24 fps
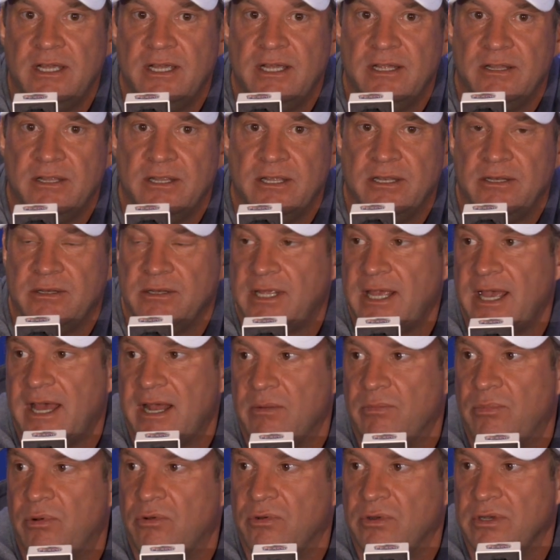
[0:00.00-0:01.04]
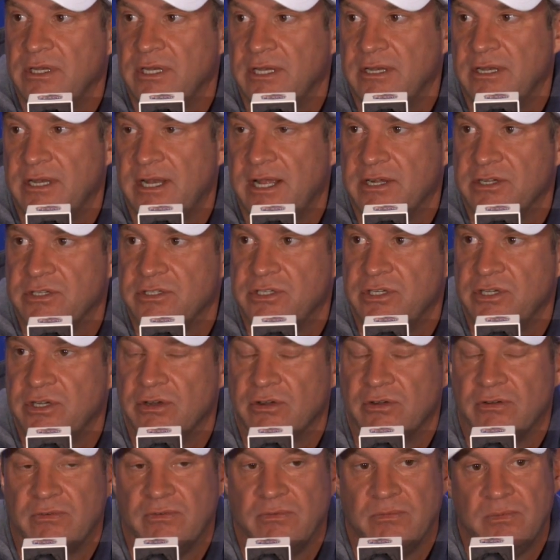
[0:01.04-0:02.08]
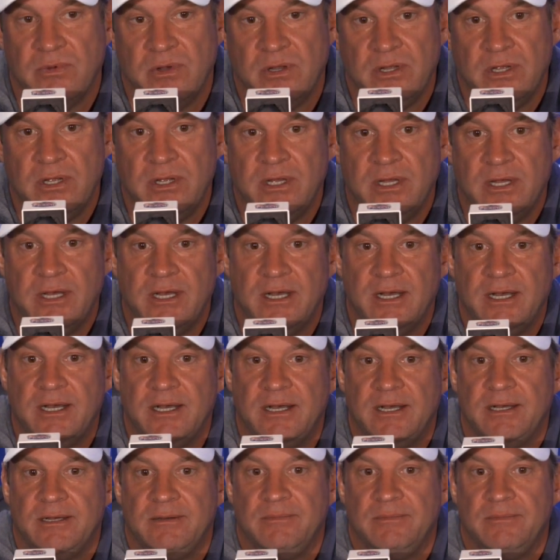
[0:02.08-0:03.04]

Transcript: and then catapulting into next year uh,